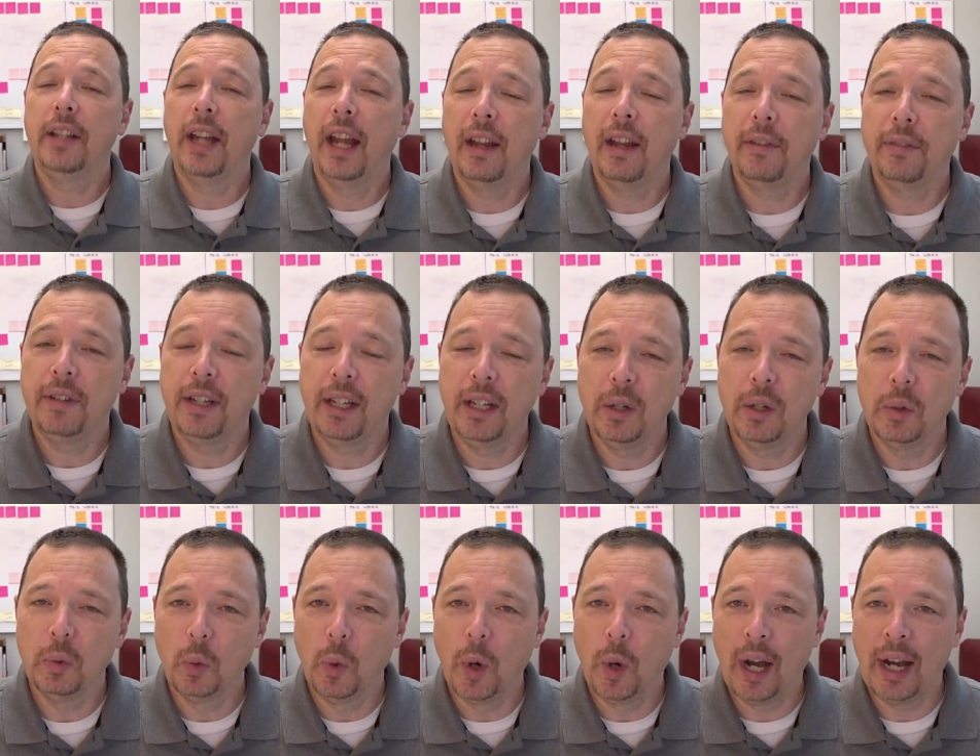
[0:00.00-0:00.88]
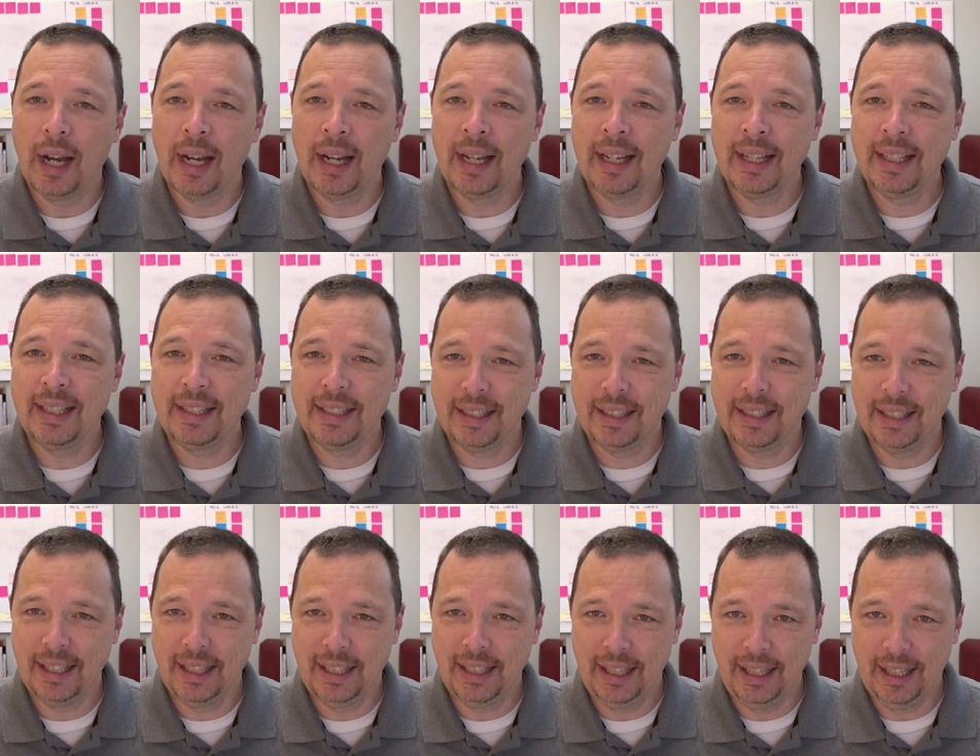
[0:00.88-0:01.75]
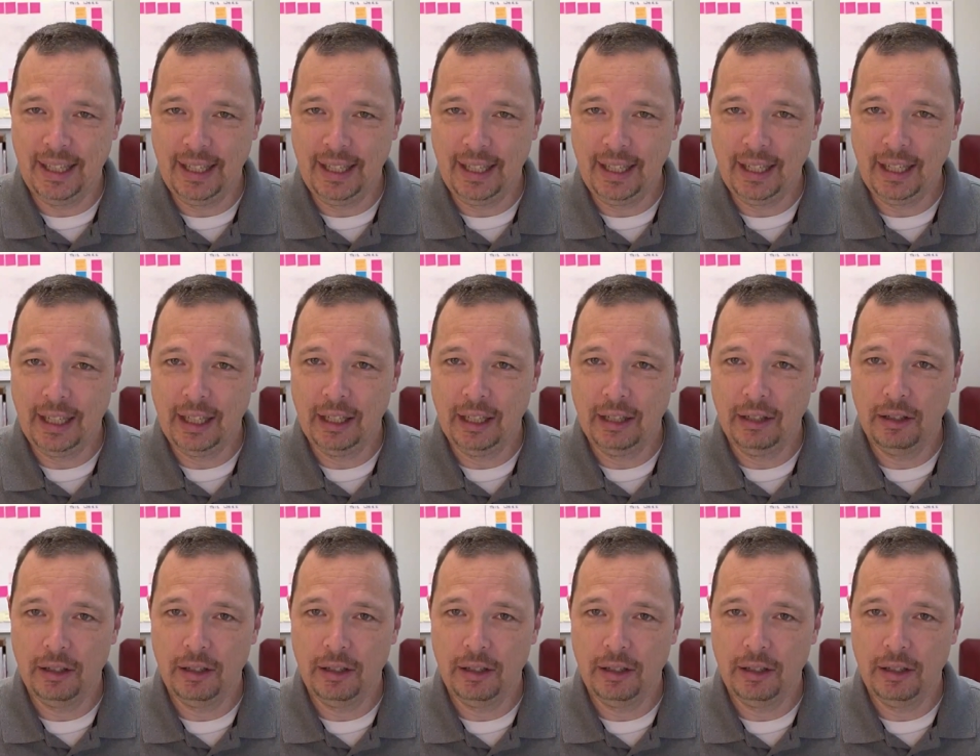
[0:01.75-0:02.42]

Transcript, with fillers: and you have to eat wisely.